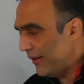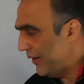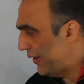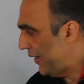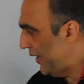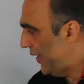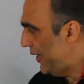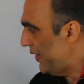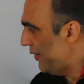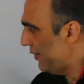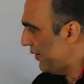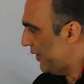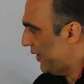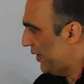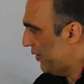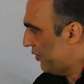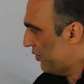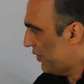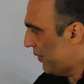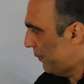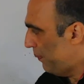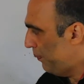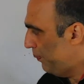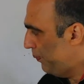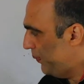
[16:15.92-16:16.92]
S is
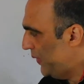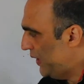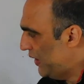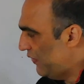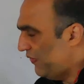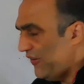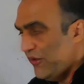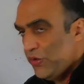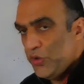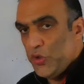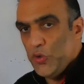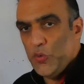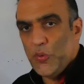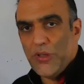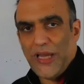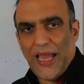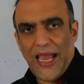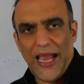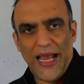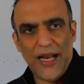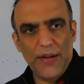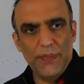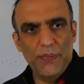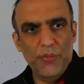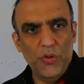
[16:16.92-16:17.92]
the between two
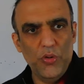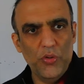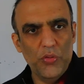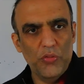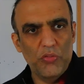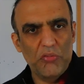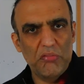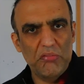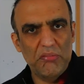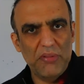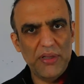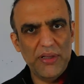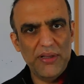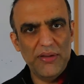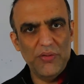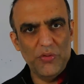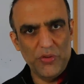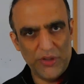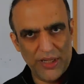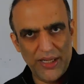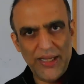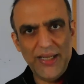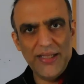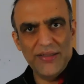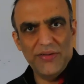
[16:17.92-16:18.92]
carbons,
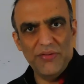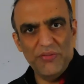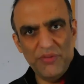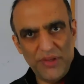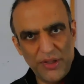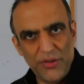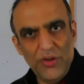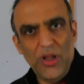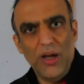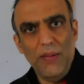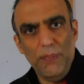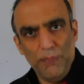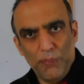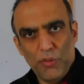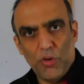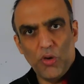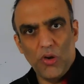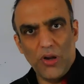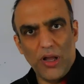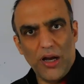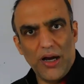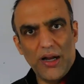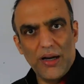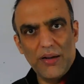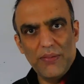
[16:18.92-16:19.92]
okay? It is a
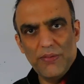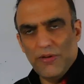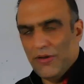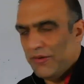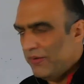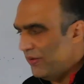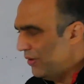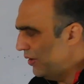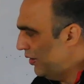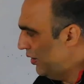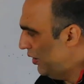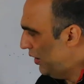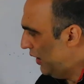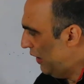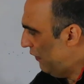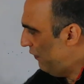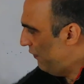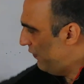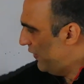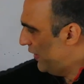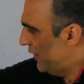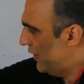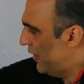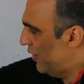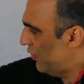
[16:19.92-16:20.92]
nonpolar. If
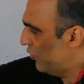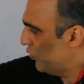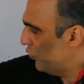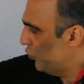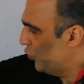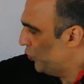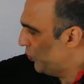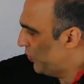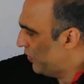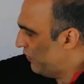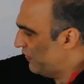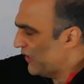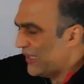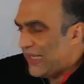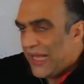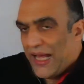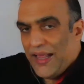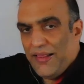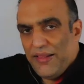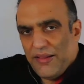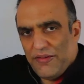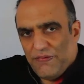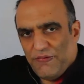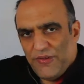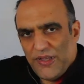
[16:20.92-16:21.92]
with these groups, we
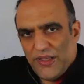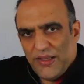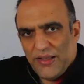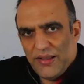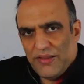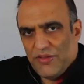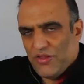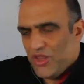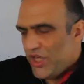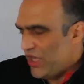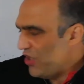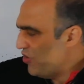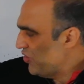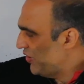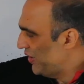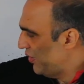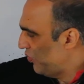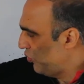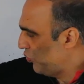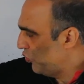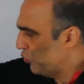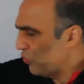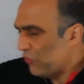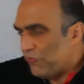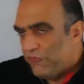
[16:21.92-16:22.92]
change this
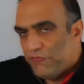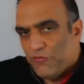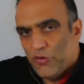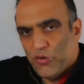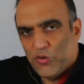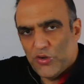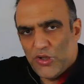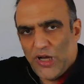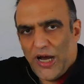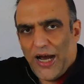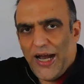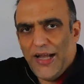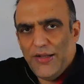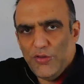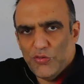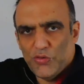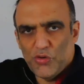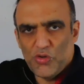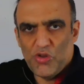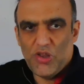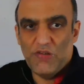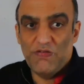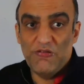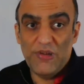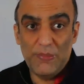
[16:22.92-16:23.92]
group for the
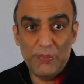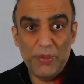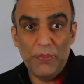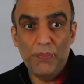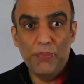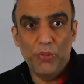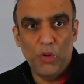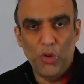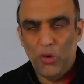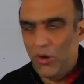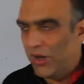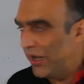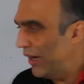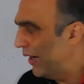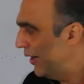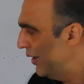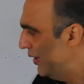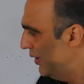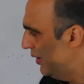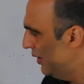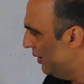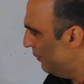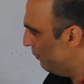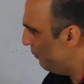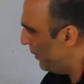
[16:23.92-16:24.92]
hydrogen will be polar.
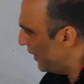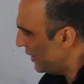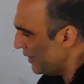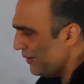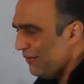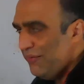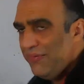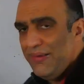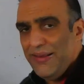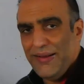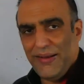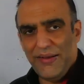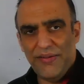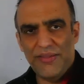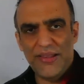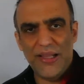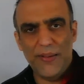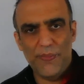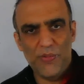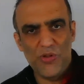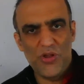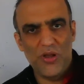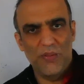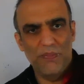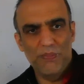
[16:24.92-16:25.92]
But it's an
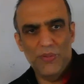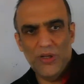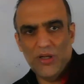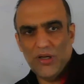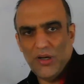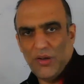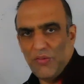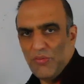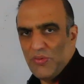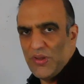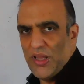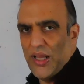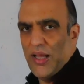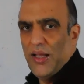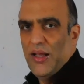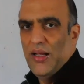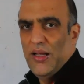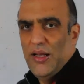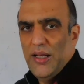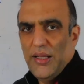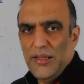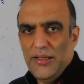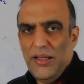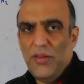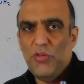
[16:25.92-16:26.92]
exception because
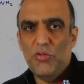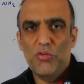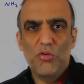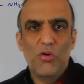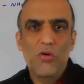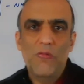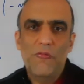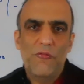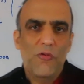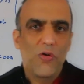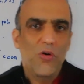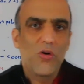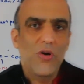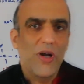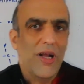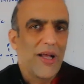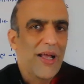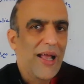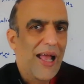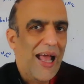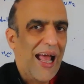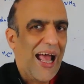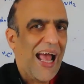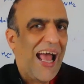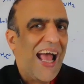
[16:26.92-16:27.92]
this sulfur
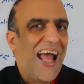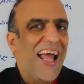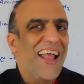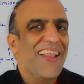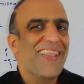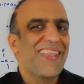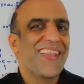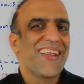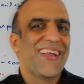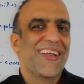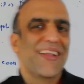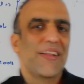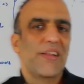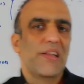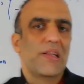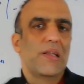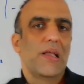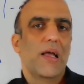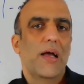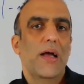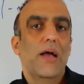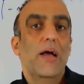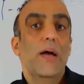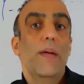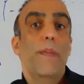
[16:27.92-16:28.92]
hasn't
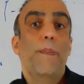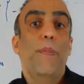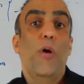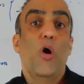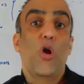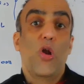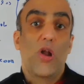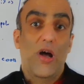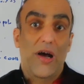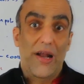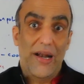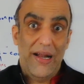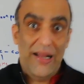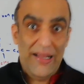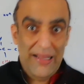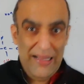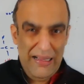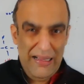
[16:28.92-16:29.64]
polar